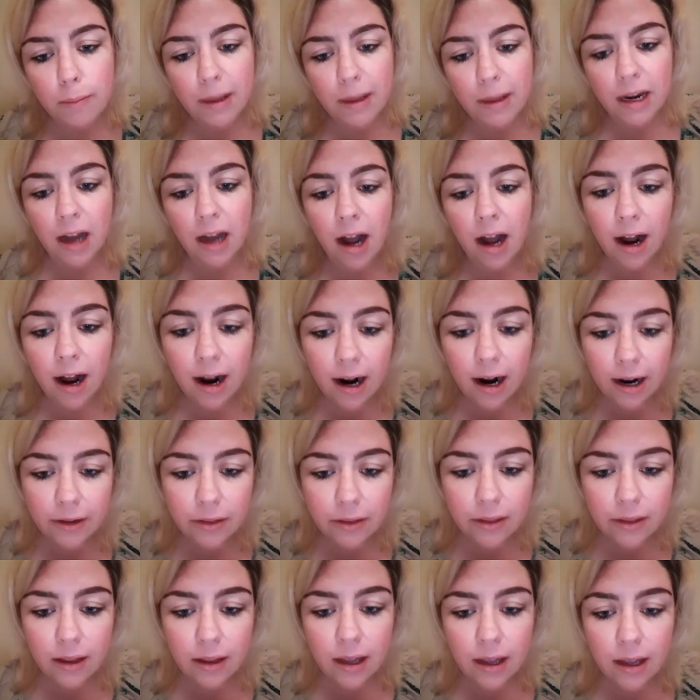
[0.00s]
and hearth.
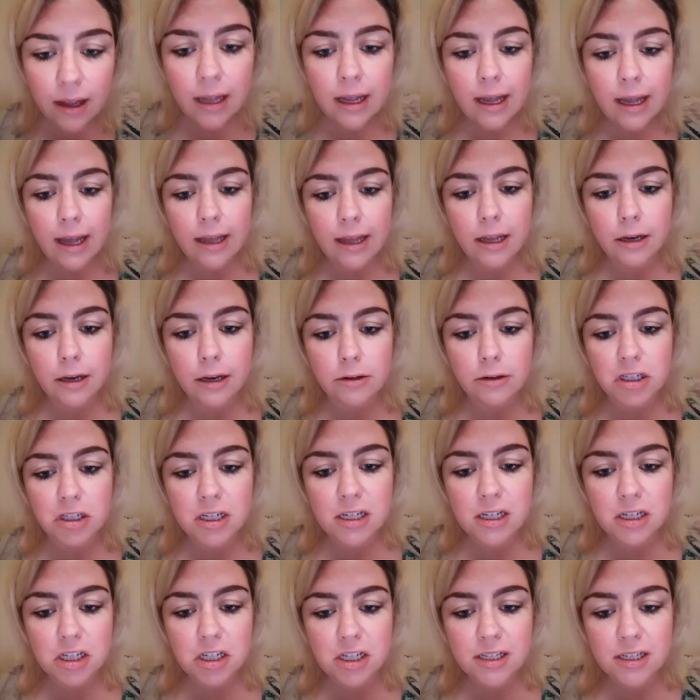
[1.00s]

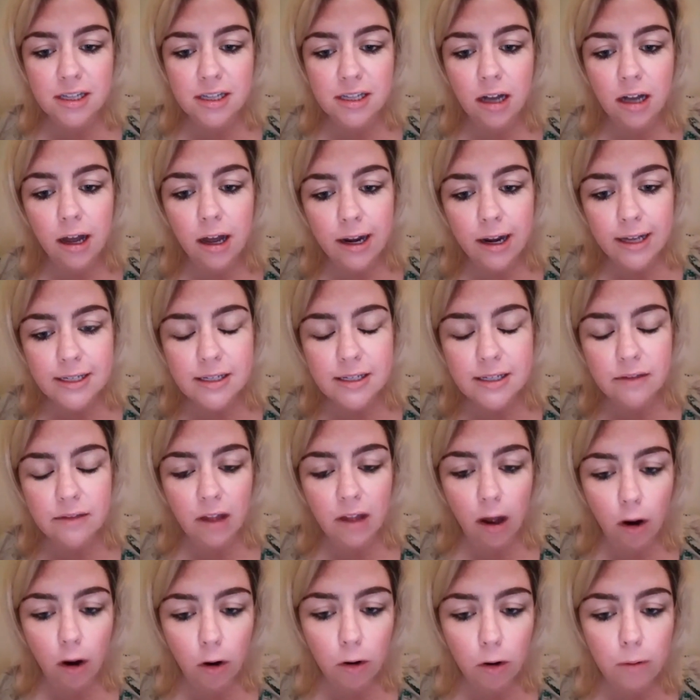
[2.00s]
She's the goddess of the
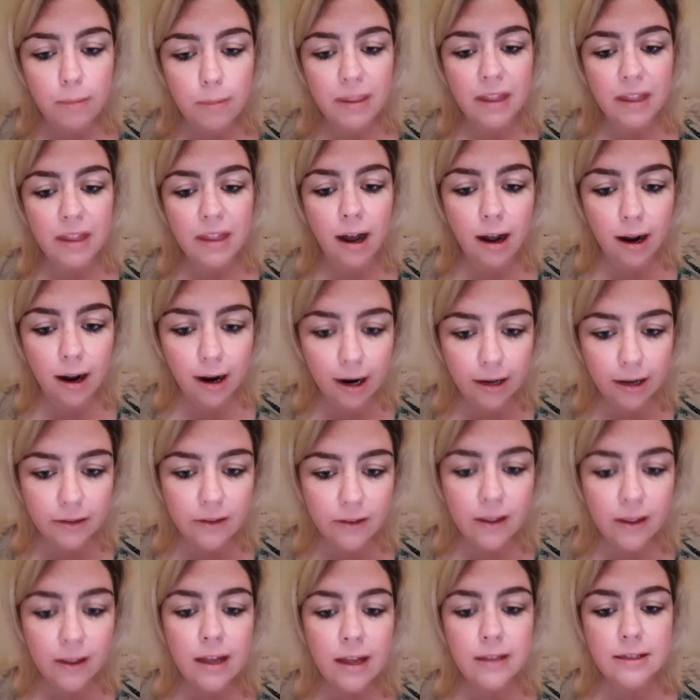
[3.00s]
home and the
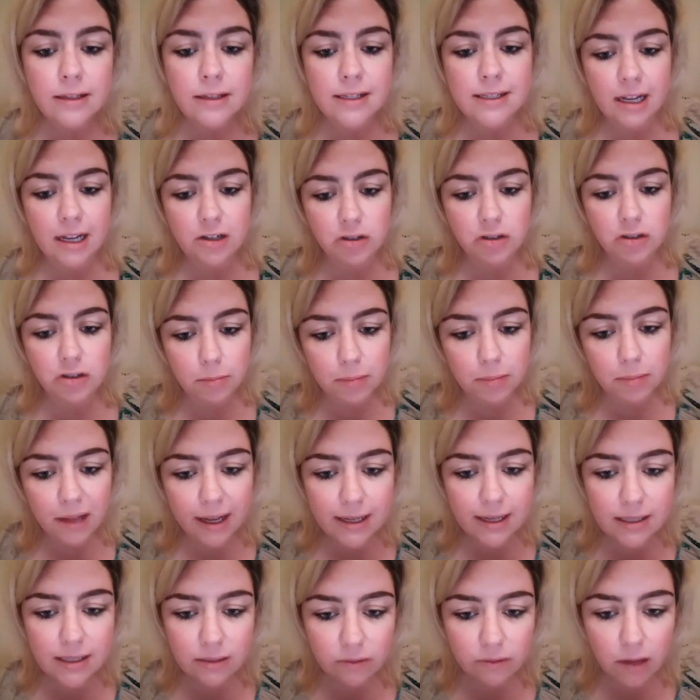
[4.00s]
hearth, the central
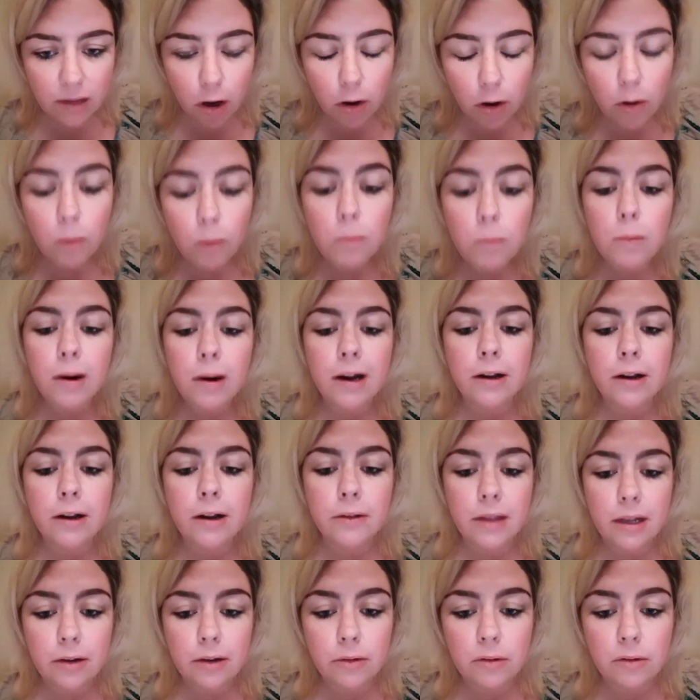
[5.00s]
place of the home where,
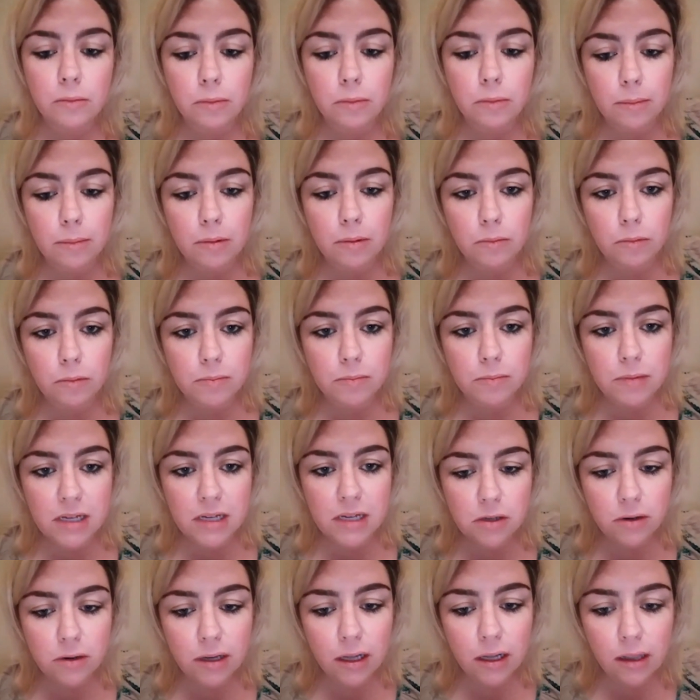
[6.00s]
the women would be
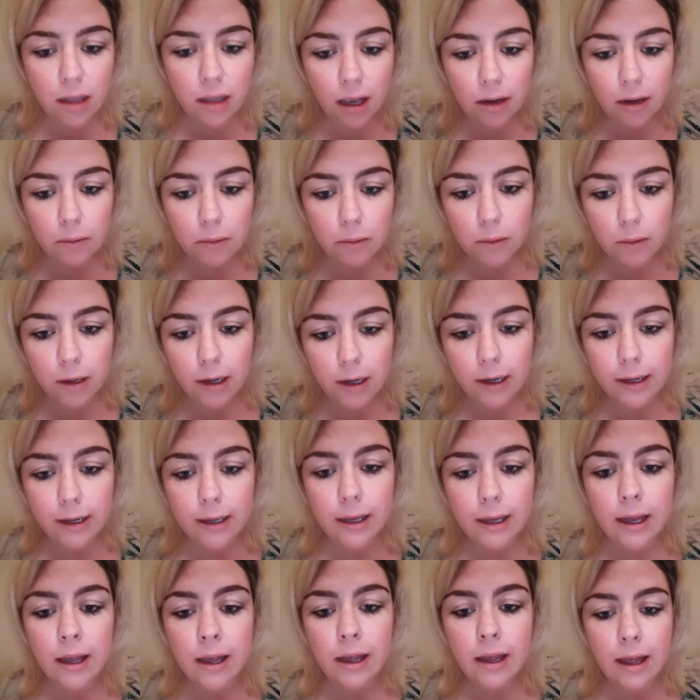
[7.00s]
doing a lot of work
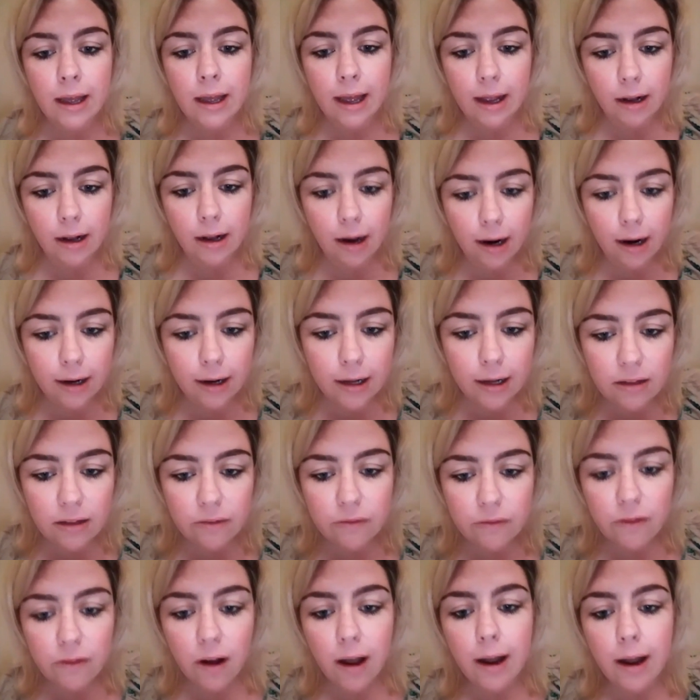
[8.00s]
and guarding the
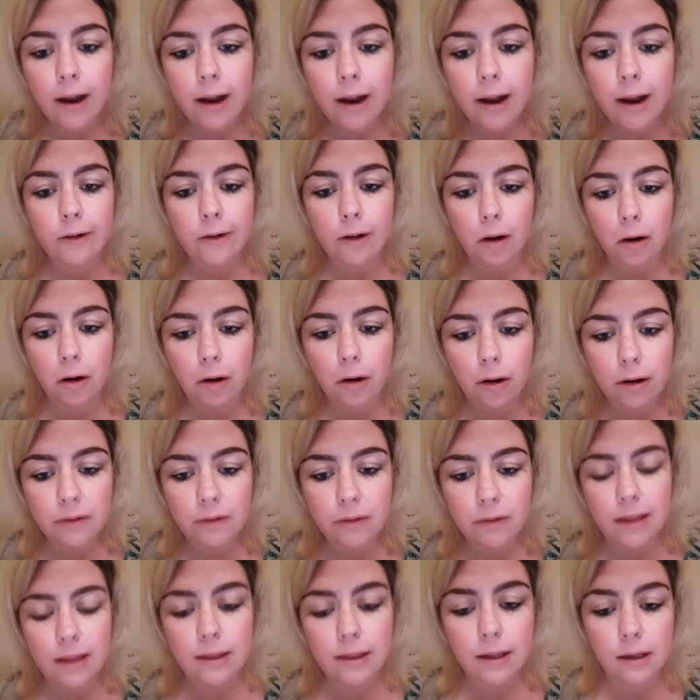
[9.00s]
fire and all of
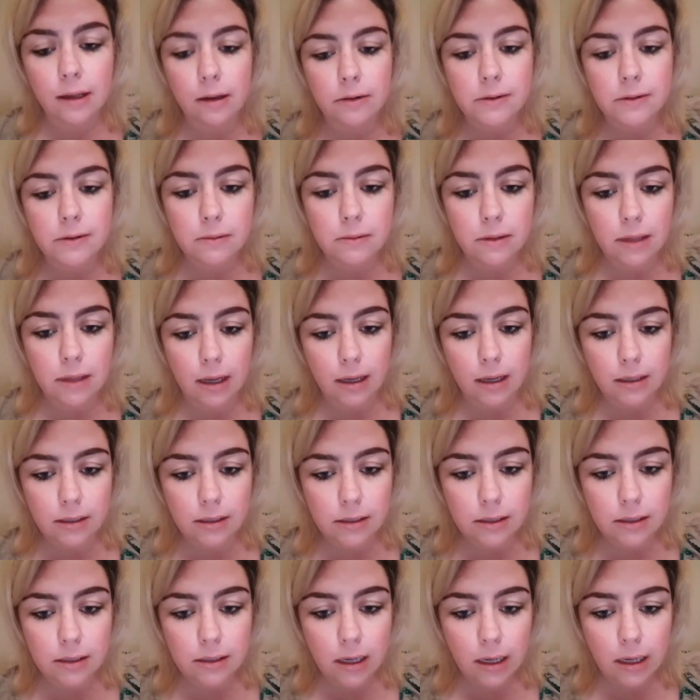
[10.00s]
that goes with that.
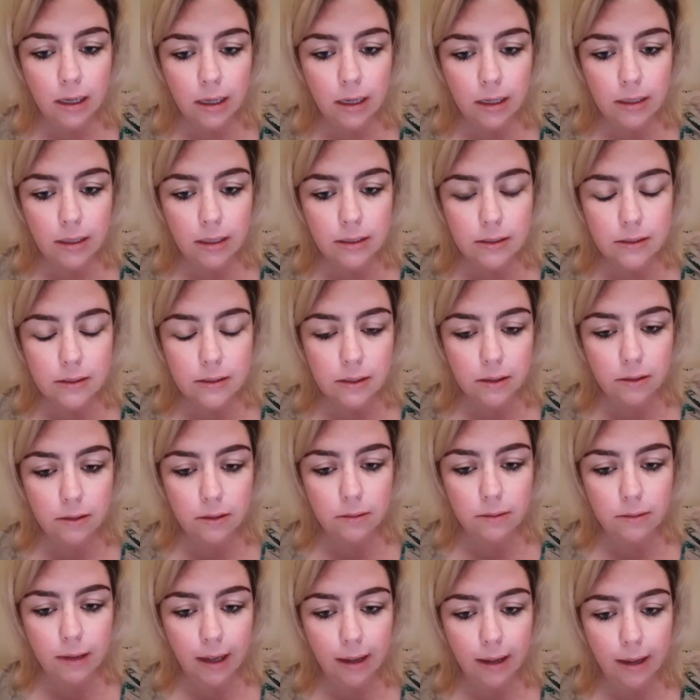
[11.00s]
Mm-hmm.
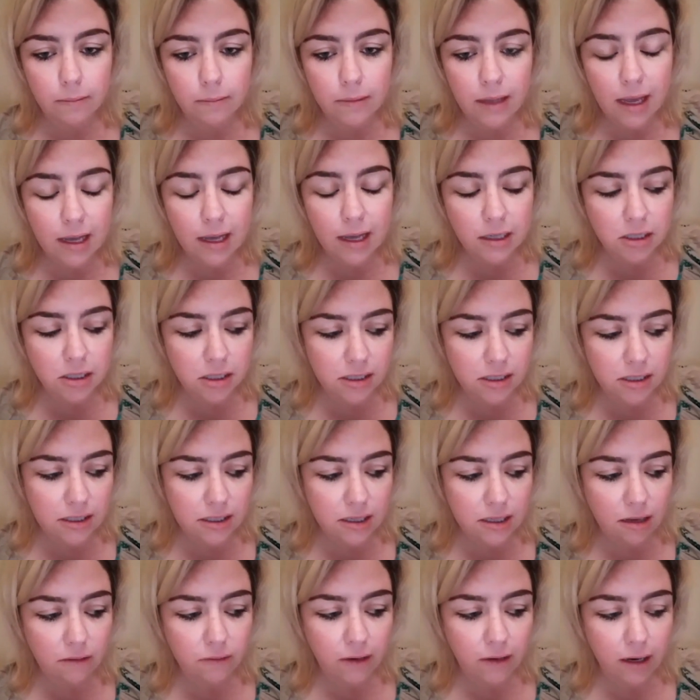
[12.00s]
So, she's
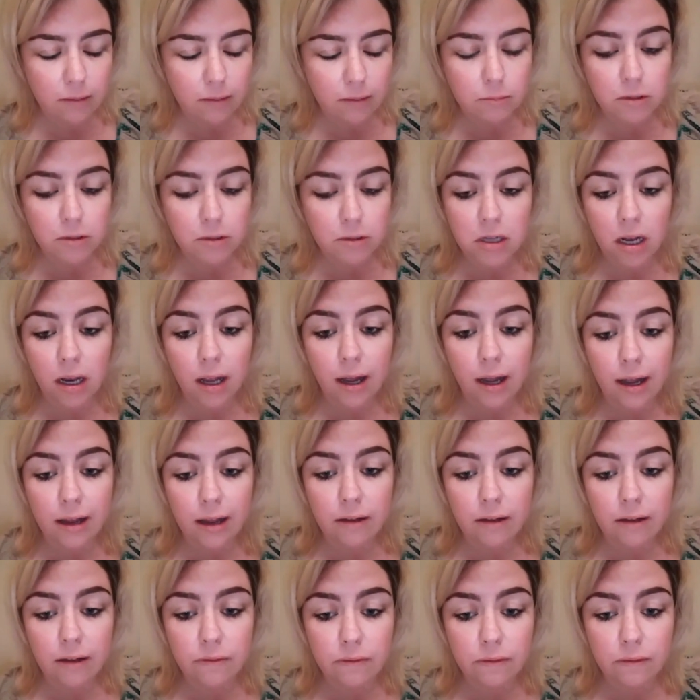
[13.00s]
still very much
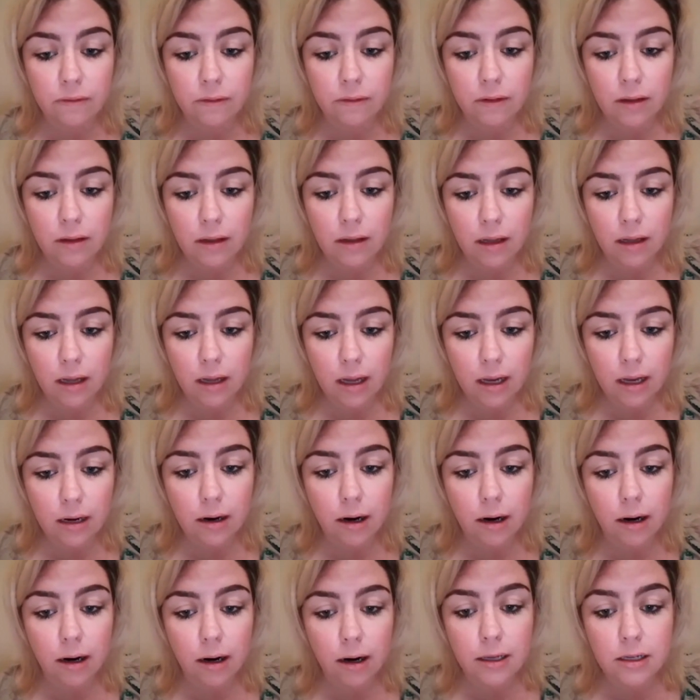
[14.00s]
alive in
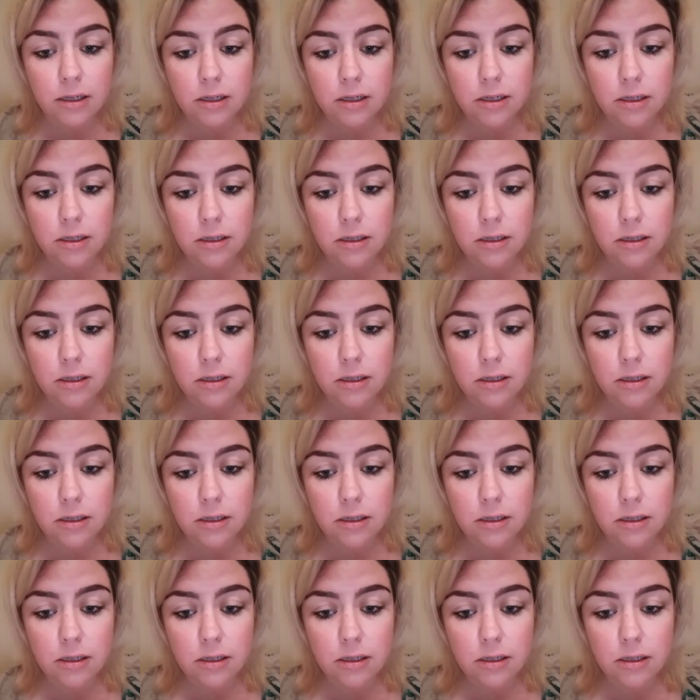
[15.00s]
Ireland.